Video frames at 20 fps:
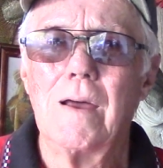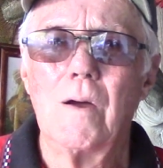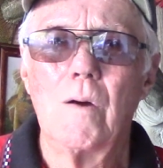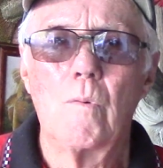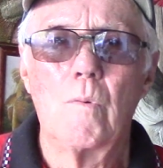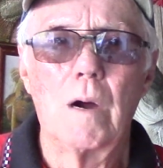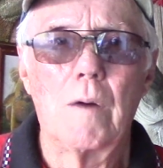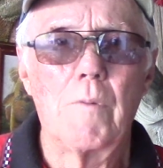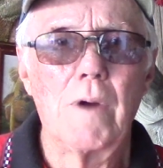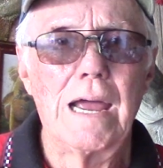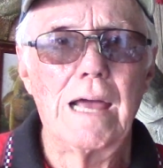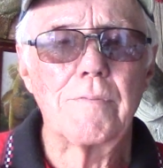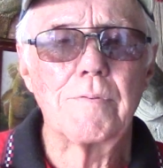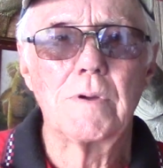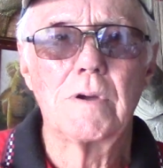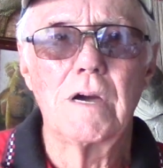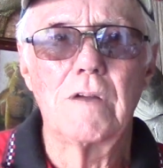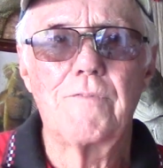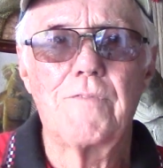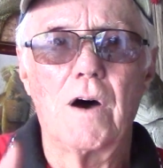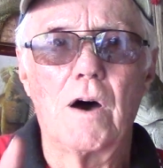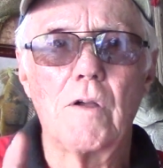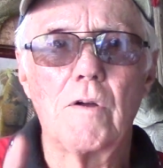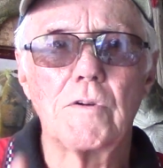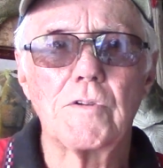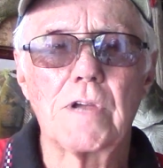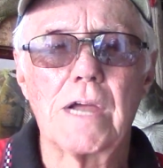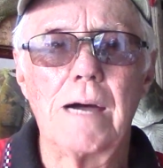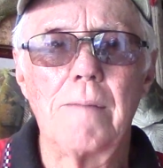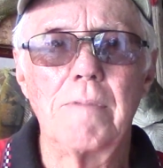Well, we have some good
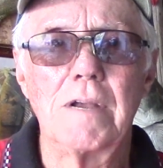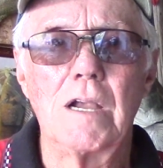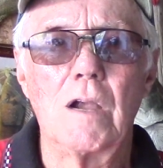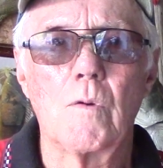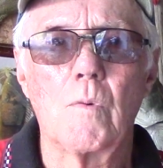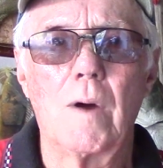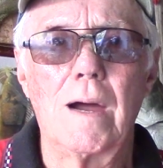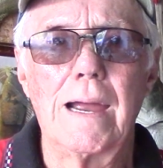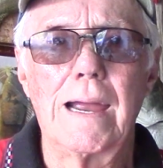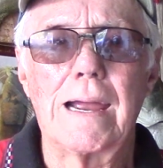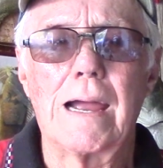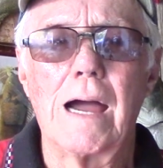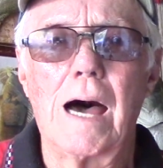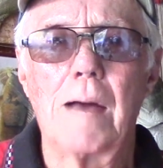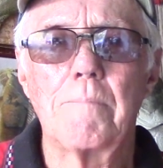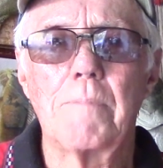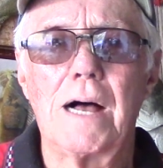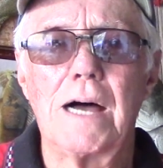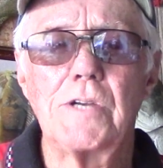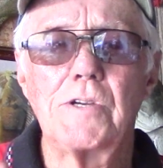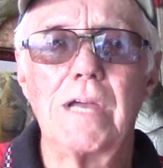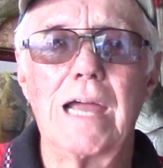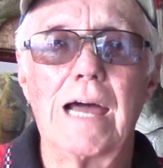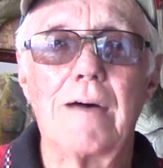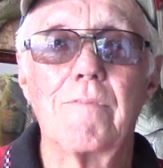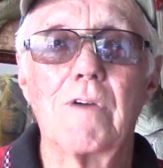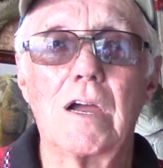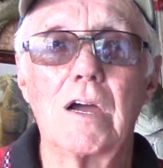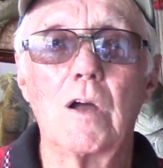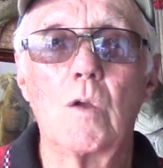photos coming your way. God bless you.
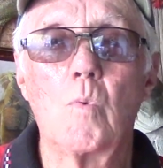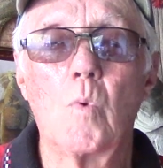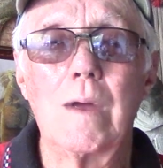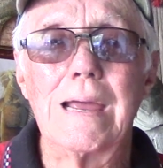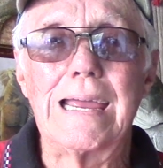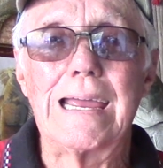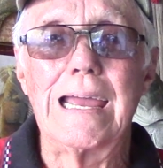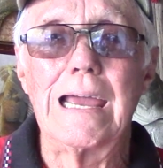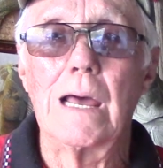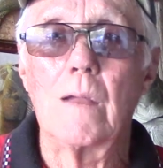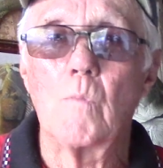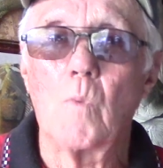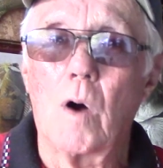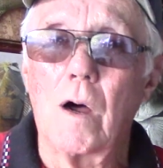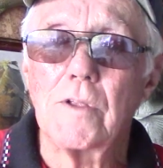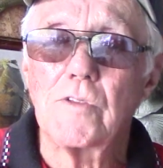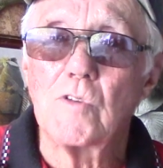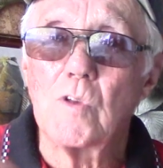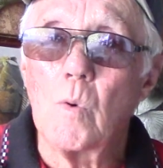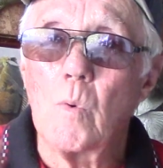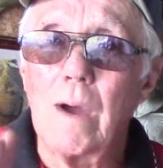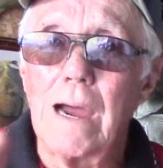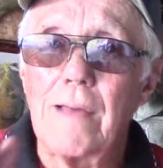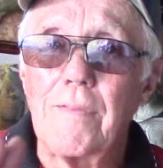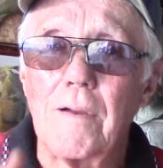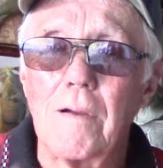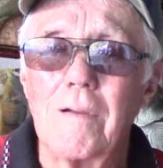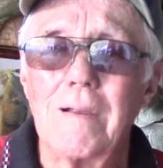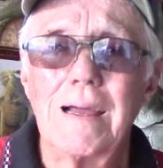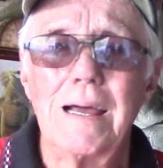Have a good weekend. Watch the
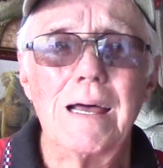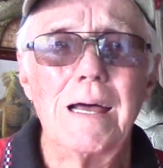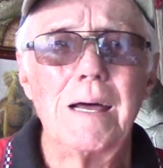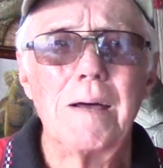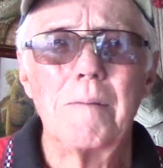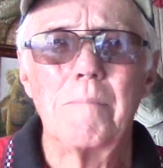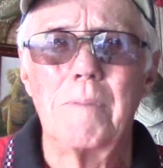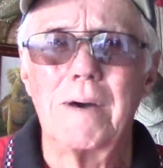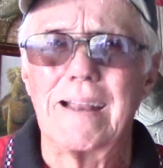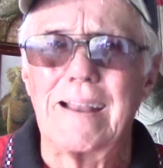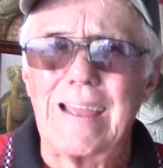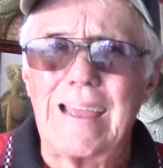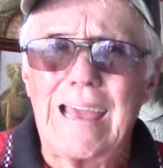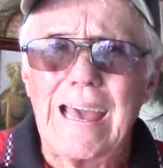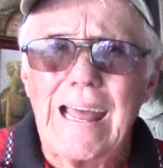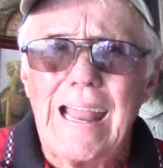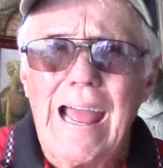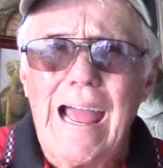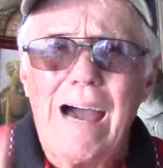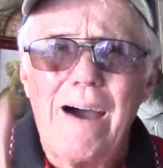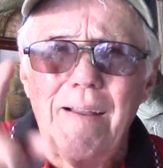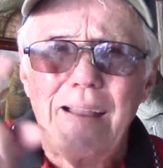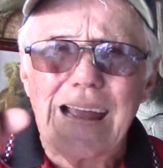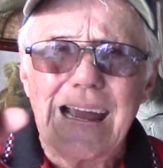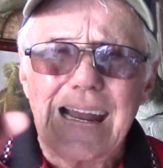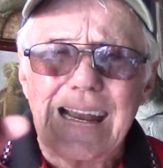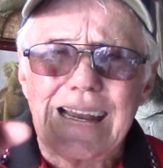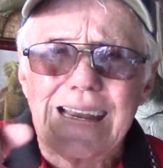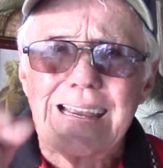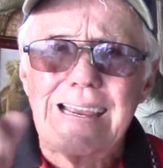weather. But get out
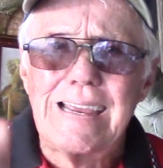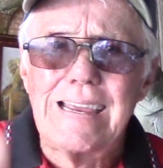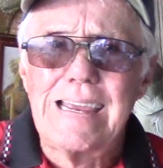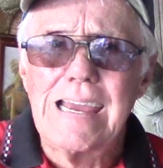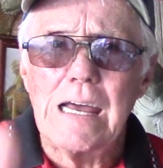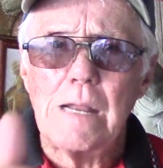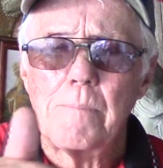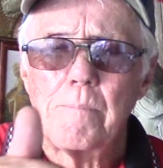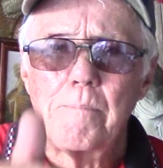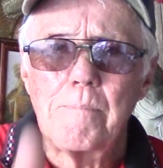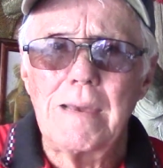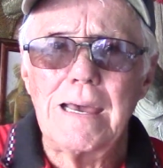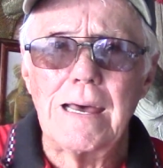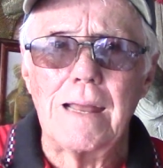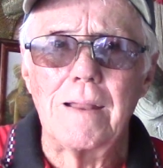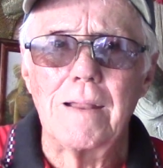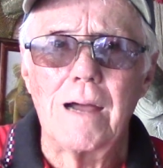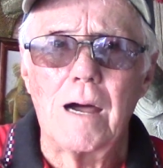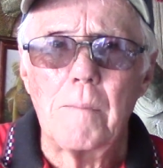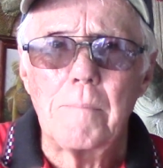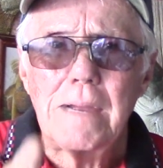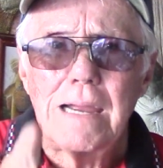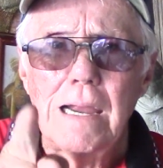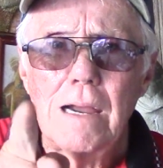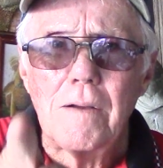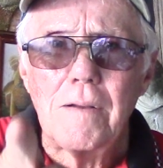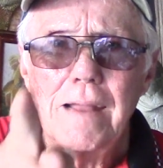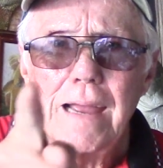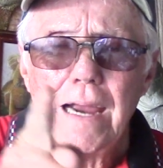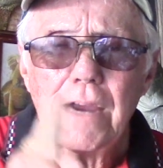and get bit, and I'll be
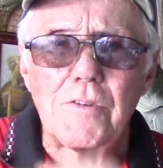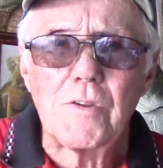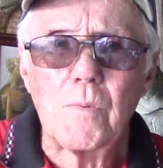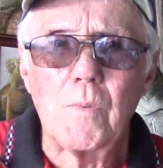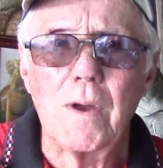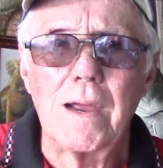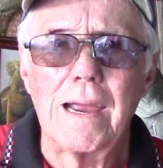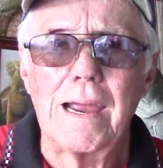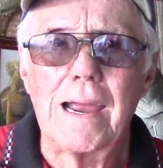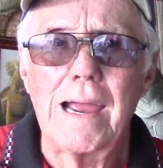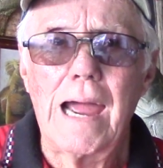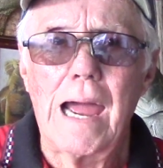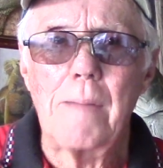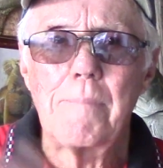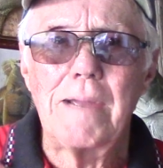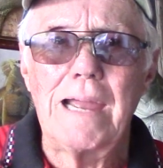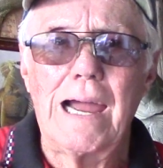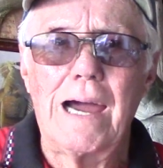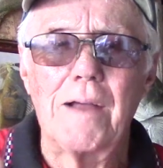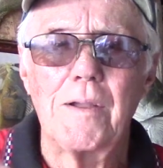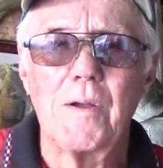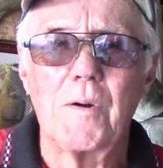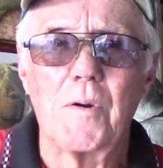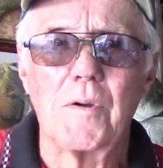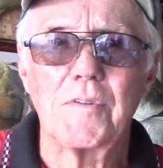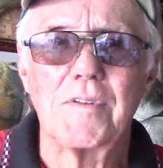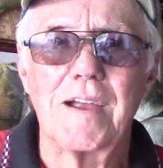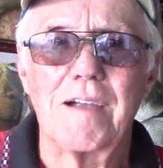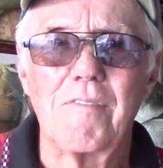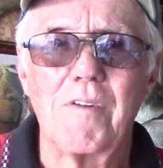here next week. Happy
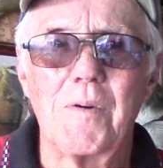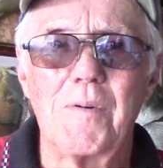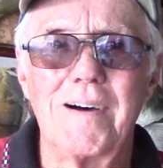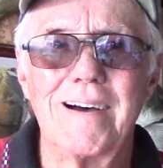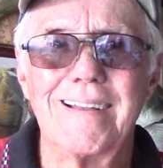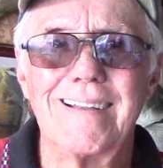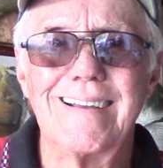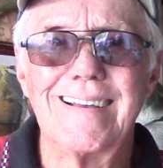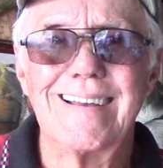outdoors, everyone.